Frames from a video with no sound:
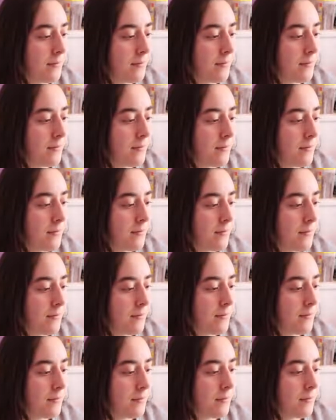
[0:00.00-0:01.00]

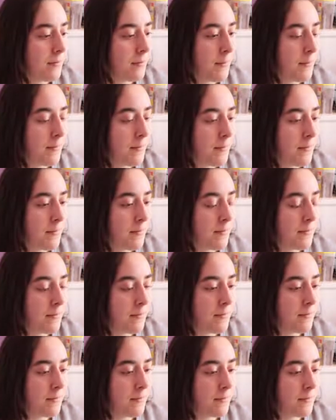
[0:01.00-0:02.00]

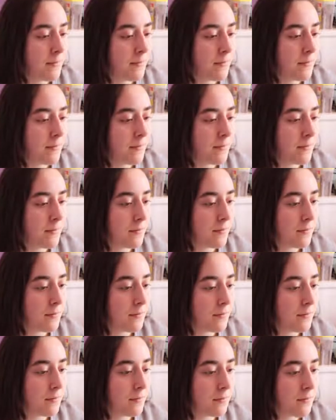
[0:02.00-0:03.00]

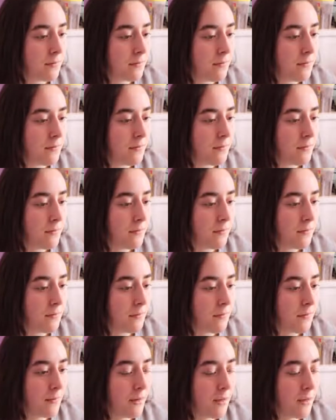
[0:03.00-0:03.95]
No one is speaking in this clip.